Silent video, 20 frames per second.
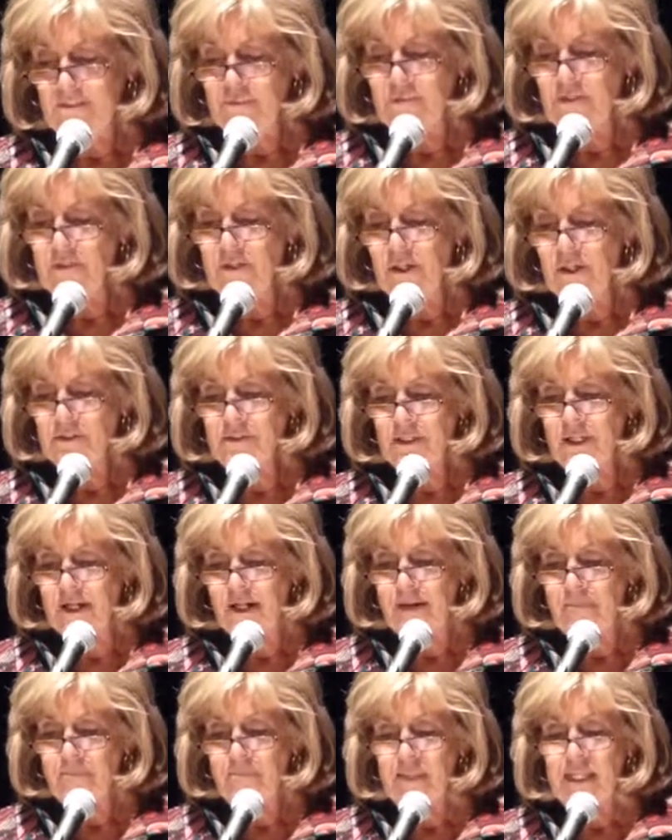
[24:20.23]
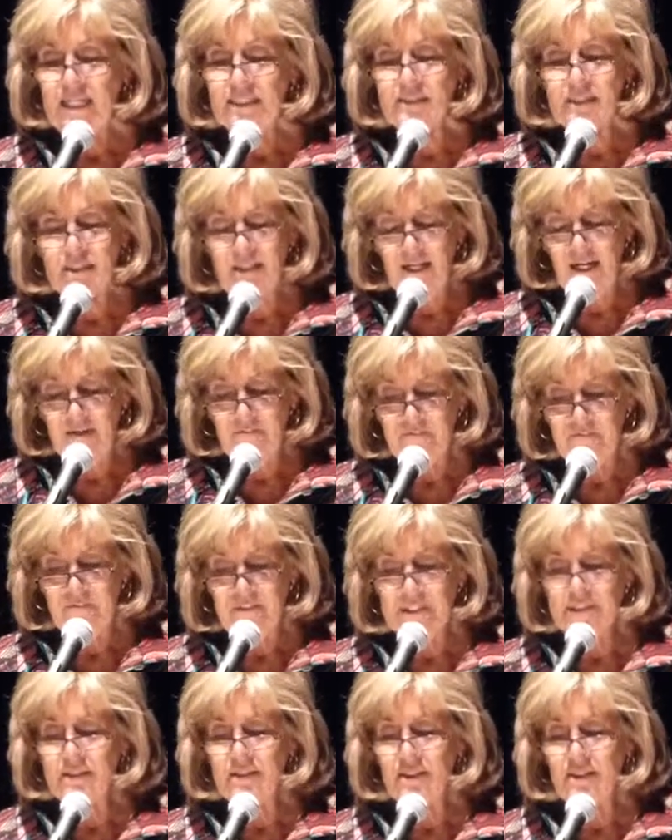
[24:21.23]
for a long time. It's enough.
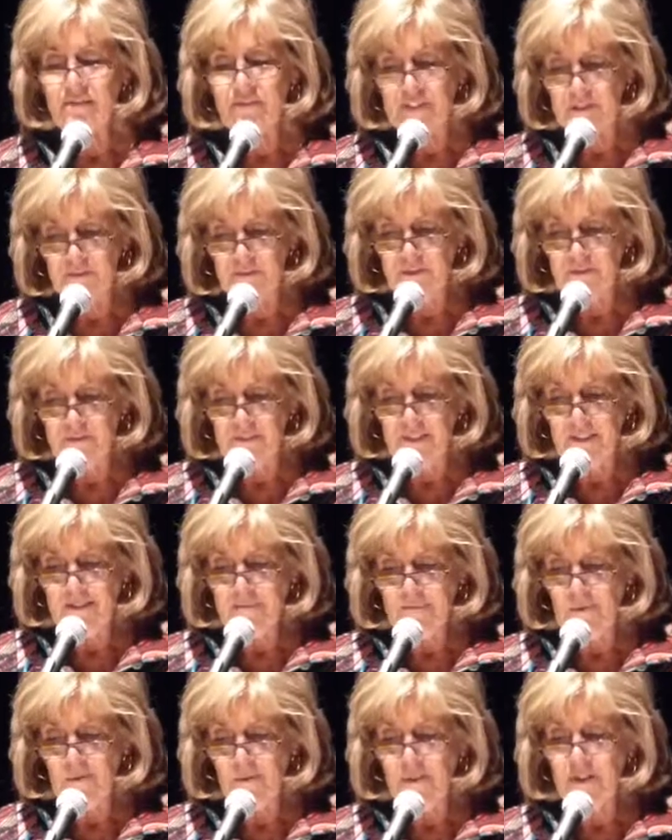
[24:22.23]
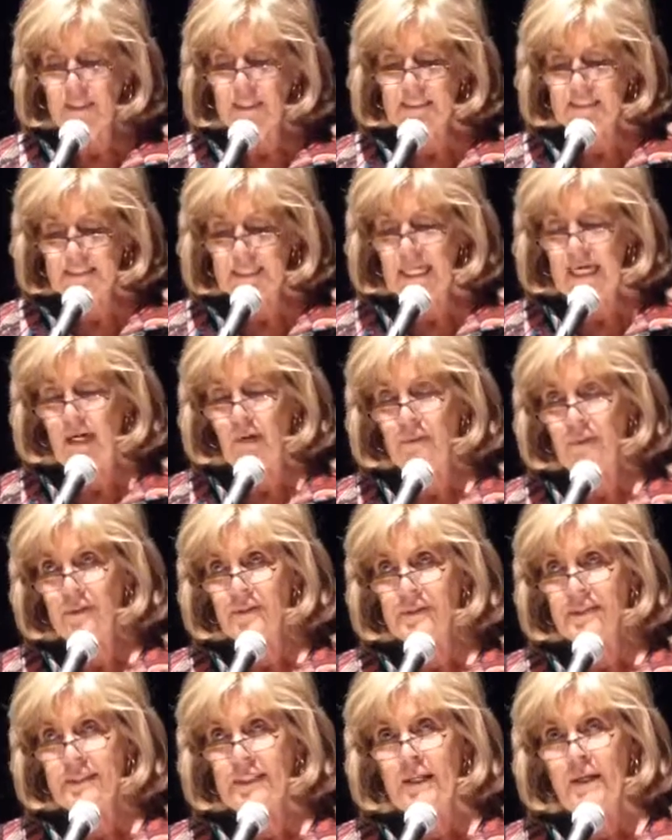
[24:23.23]
It's not their turn anymore, it's
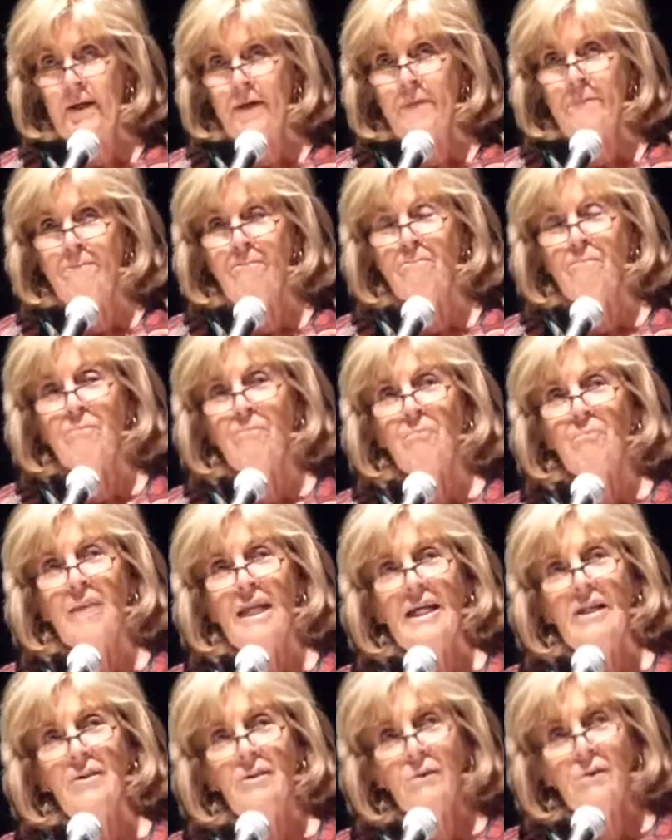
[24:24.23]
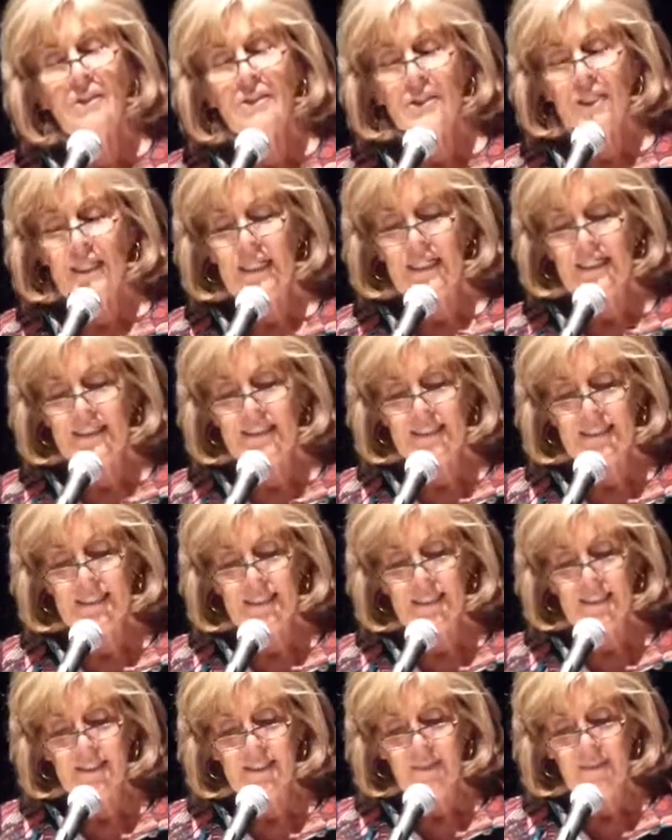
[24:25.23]
ours. And Nurjahan
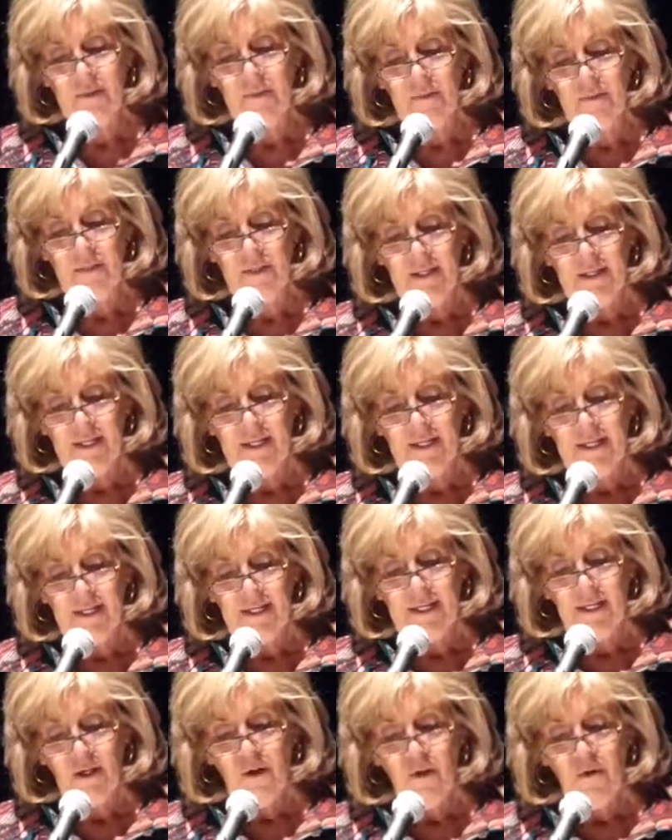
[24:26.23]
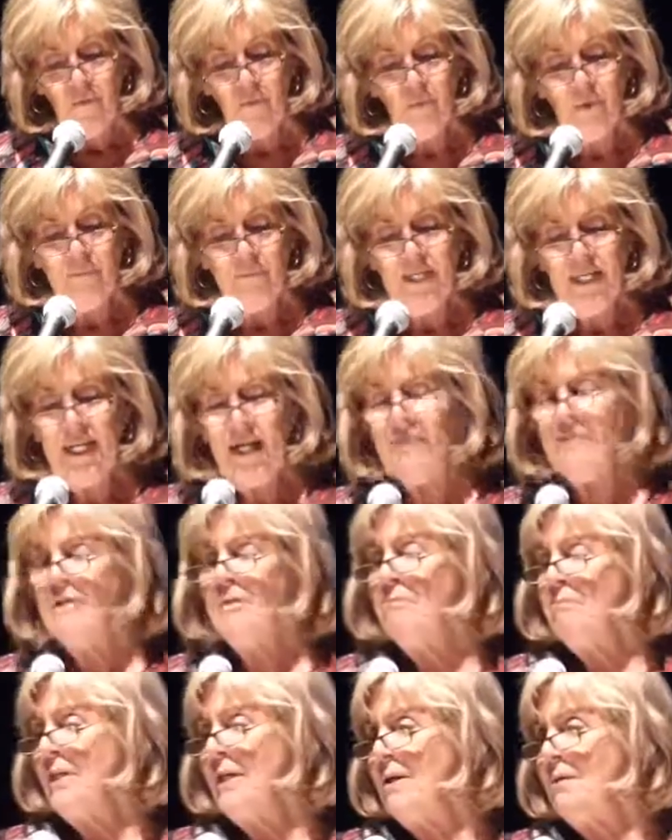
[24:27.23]
said, women
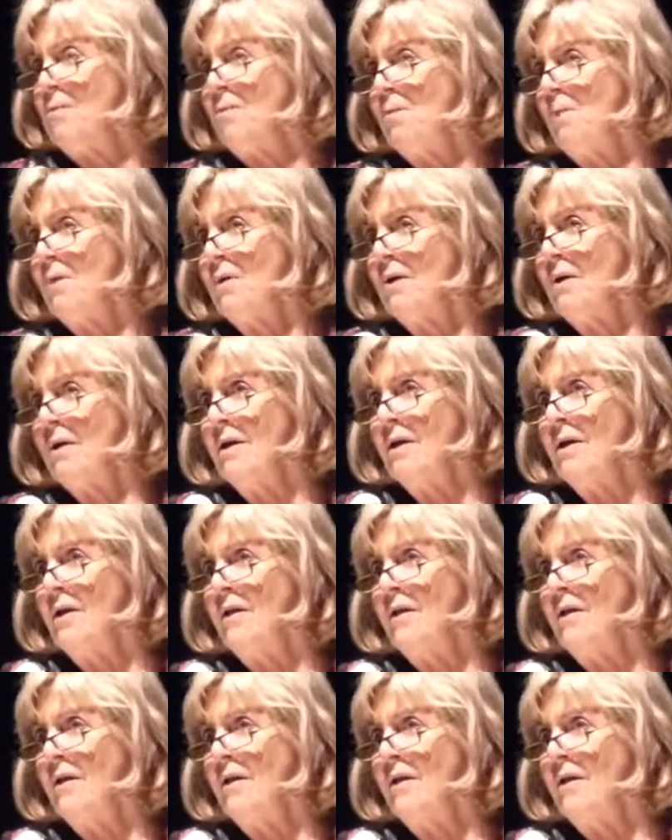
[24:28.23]
haven't made war.